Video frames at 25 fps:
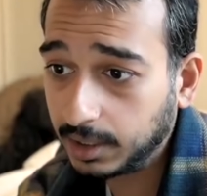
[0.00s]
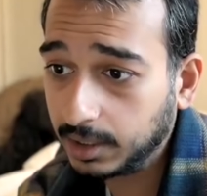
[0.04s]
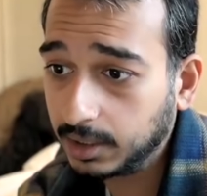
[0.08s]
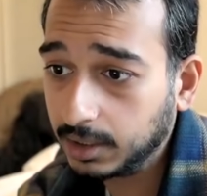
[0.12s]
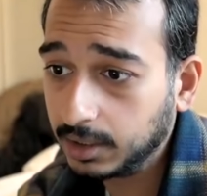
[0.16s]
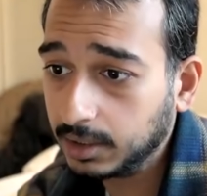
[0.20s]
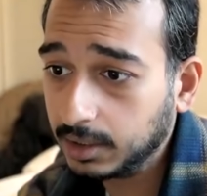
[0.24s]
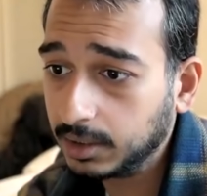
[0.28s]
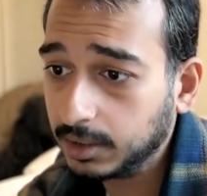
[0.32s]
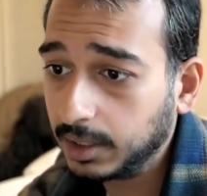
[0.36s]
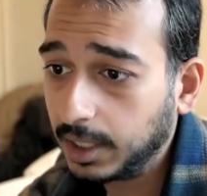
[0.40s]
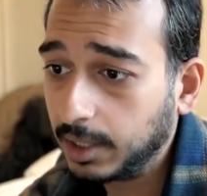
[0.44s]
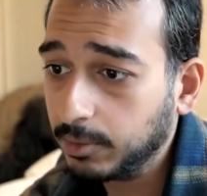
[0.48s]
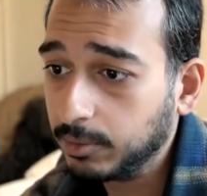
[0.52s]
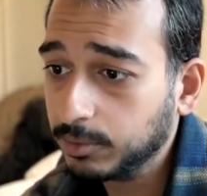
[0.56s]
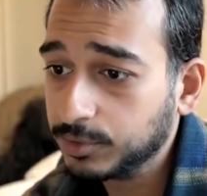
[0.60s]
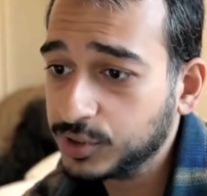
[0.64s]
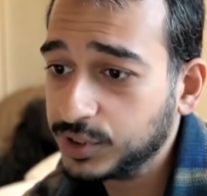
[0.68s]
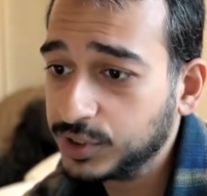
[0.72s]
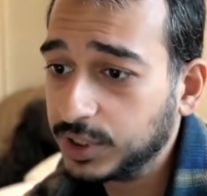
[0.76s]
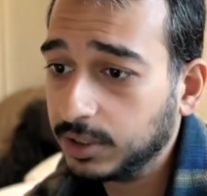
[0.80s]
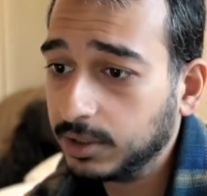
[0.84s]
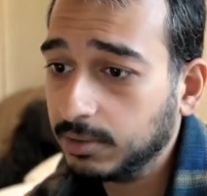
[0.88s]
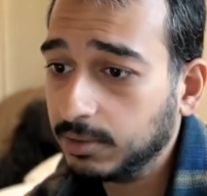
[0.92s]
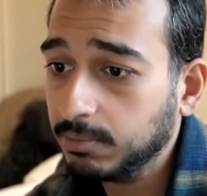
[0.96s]
Uh, I will
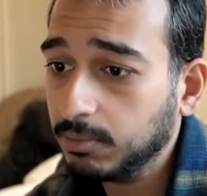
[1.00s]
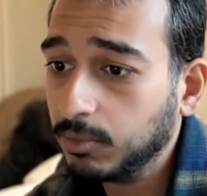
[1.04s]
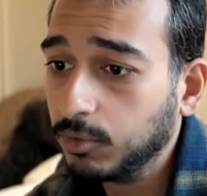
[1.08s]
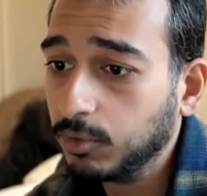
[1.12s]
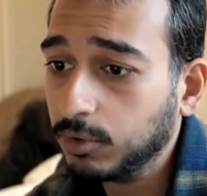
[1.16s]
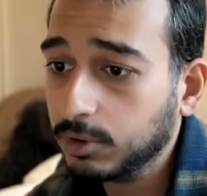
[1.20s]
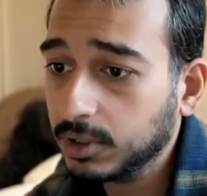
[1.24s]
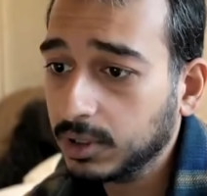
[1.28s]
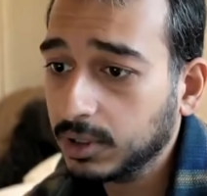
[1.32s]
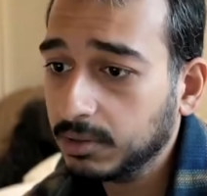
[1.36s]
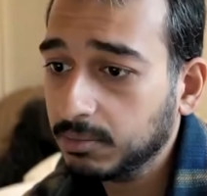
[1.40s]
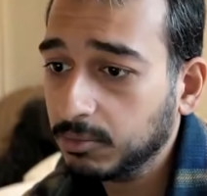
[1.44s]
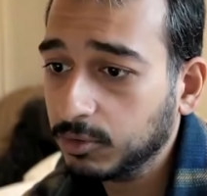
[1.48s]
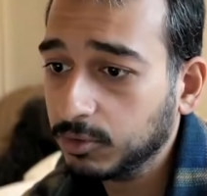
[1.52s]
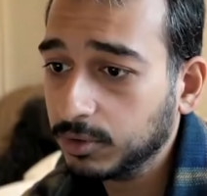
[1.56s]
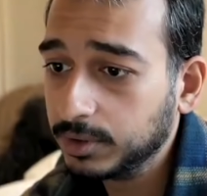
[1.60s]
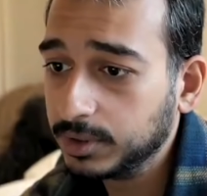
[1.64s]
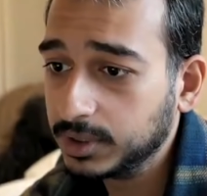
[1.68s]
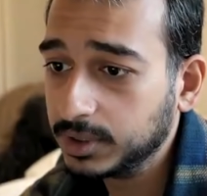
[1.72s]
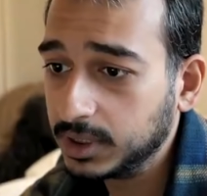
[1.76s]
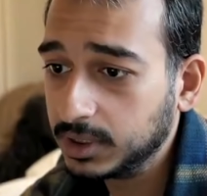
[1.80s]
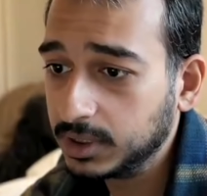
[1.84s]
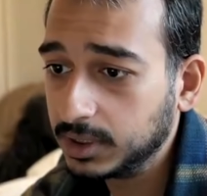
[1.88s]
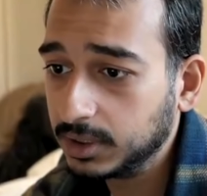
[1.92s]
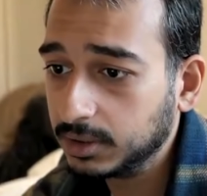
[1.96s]
share more and more
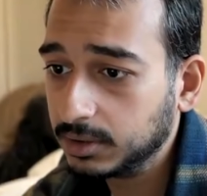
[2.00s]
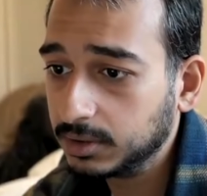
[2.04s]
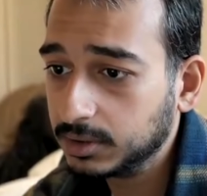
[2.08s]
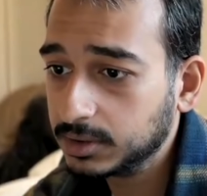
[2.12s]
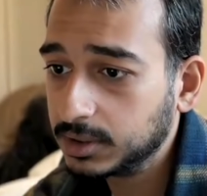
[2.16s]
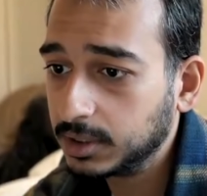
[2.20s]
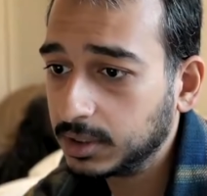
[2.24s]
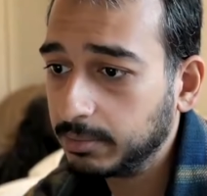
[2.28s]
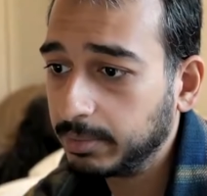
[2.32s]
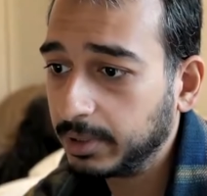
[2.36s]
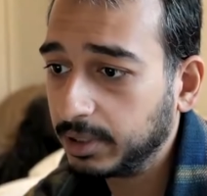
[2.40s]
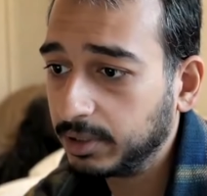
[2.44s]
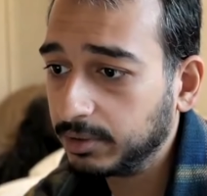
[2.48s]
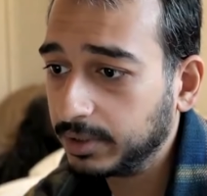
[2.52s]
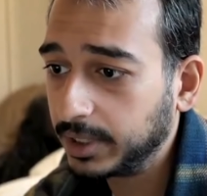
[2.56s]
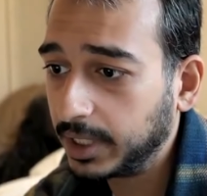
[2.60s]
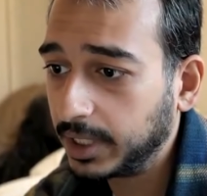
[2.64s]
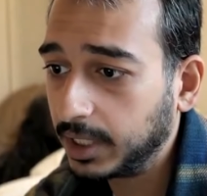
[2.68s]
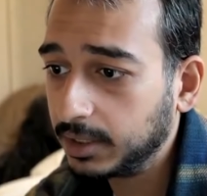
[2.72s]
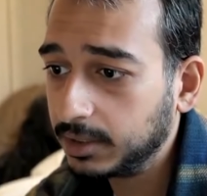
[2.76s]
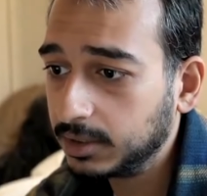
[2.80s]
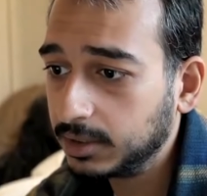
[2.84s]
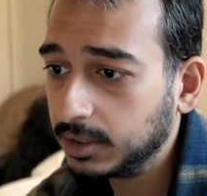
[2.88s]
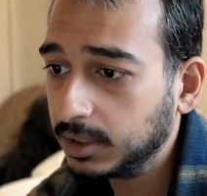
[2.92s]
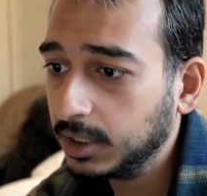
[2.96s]
details about
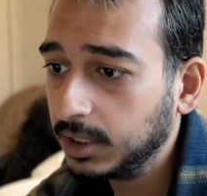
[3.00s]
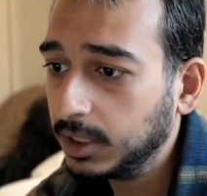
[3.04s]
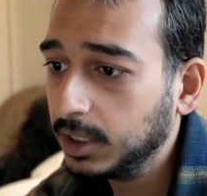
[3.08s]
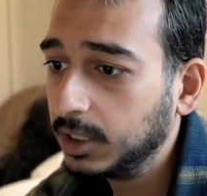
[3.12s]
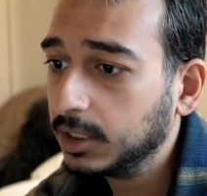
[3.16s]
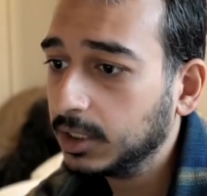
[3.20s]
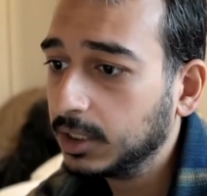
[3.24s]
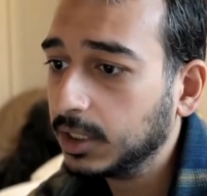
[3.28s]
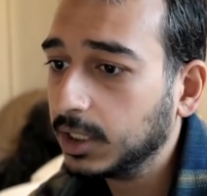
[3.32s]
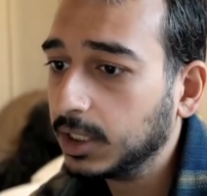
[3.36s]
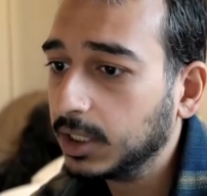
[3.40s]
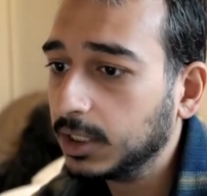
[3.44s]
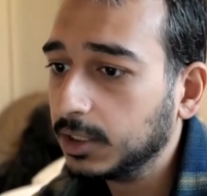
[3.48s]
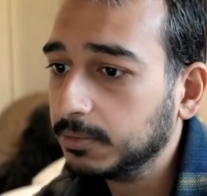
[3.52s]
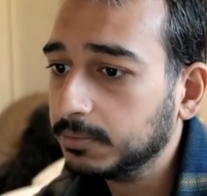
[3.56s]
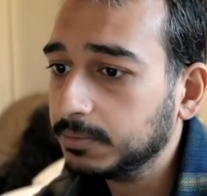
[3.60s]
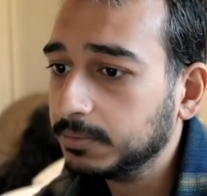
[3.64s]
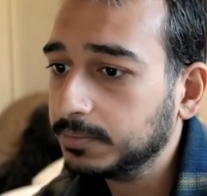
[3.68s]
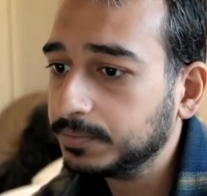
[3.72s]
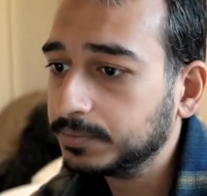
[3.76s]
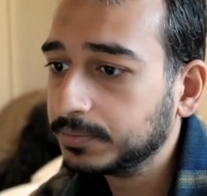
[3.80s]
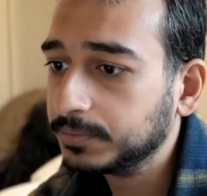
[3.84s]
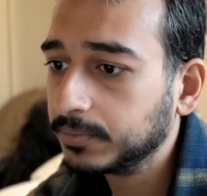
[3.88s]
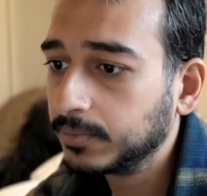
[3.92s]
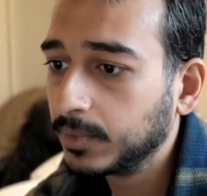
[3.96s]
that
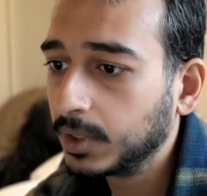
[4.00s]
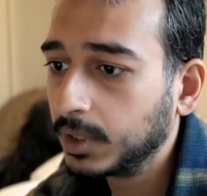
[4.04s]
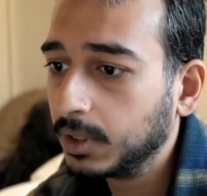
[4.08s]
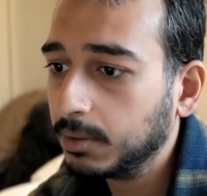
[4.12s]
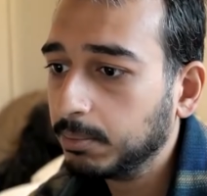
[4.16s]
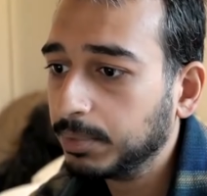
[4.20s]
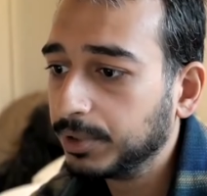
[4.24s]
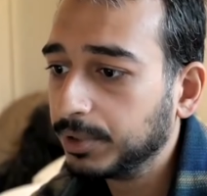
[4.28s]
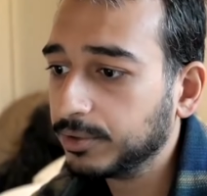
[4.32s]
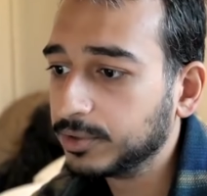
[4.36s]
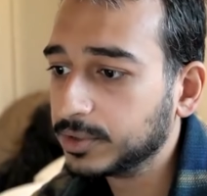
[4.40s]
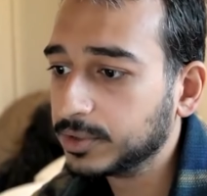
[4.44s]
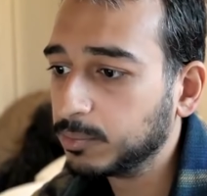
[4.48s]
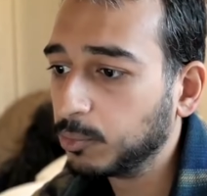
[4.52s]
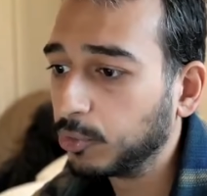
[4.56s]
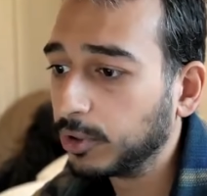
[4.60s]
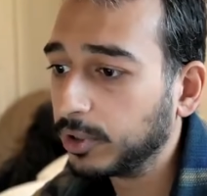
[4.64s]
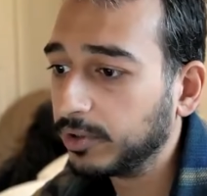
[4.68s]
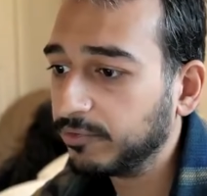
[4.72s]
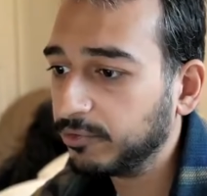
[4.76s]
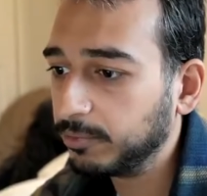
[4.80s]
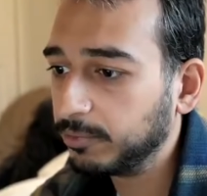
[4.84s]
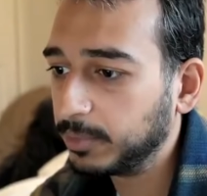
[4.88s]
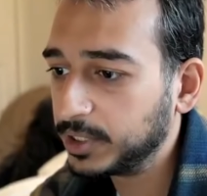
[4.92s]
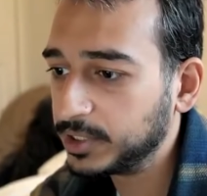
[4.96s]
um, but there's
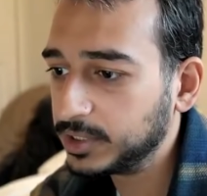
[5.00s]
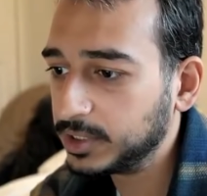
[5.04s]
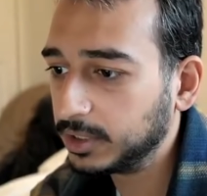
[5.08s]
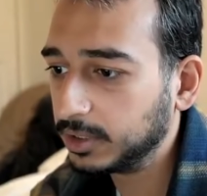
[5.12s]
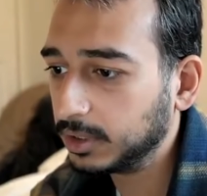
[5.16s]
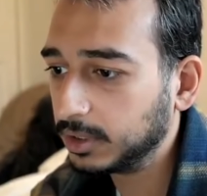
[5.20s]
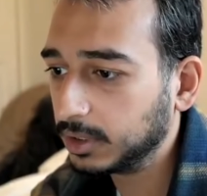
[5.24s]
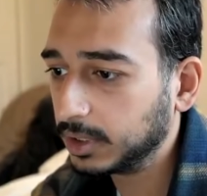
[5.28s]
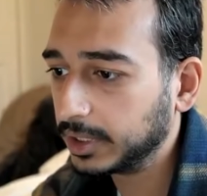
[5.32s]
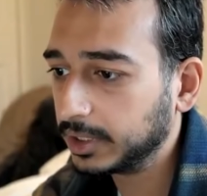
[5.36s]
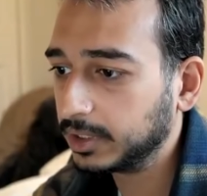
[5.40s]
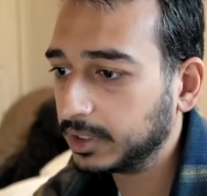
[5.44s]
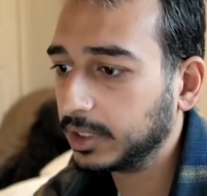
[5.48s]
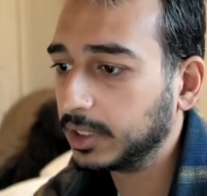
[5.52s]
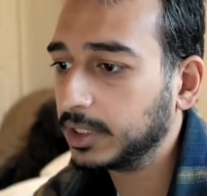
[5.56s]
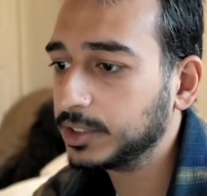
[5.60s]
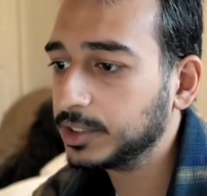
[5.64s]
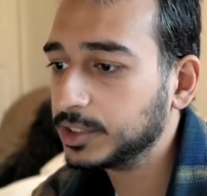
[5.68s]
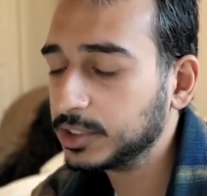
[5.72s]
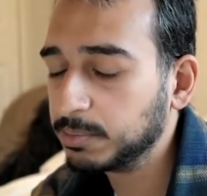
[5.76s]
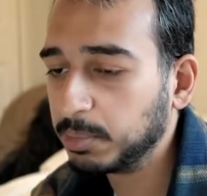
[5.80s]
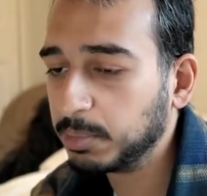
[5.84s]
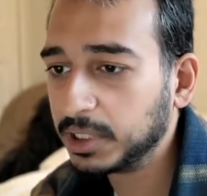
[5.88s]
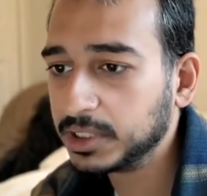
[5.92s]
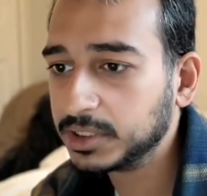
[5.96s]
more information in the link that I
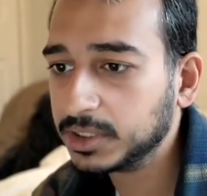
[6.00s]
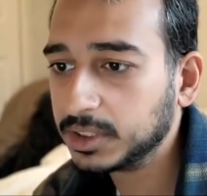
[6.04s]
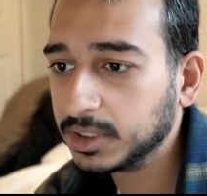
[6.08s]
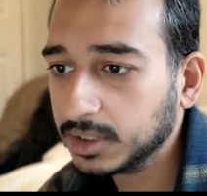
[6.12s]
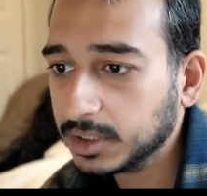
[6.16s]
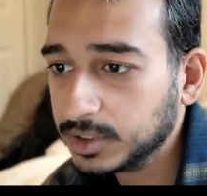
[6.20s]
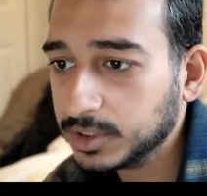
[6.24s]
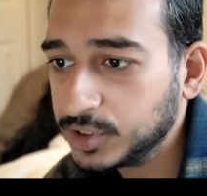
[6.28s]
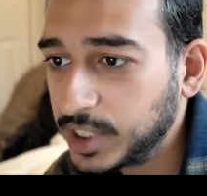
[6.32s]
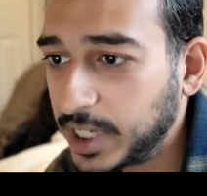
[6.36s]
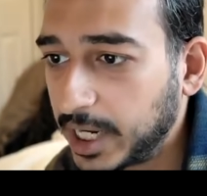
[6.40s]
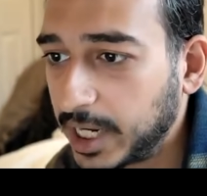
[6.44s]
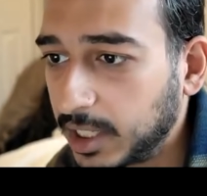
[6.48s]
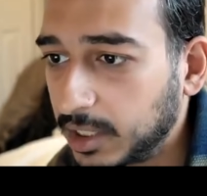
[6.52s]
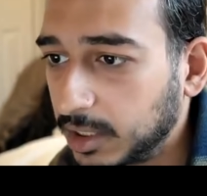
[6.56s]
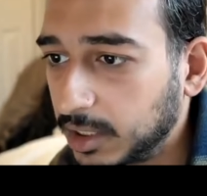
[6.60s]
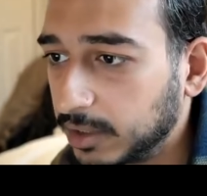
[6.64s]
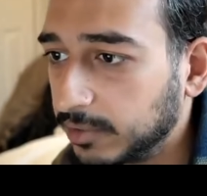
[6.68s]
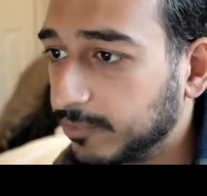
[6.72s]
just pasted in the chat.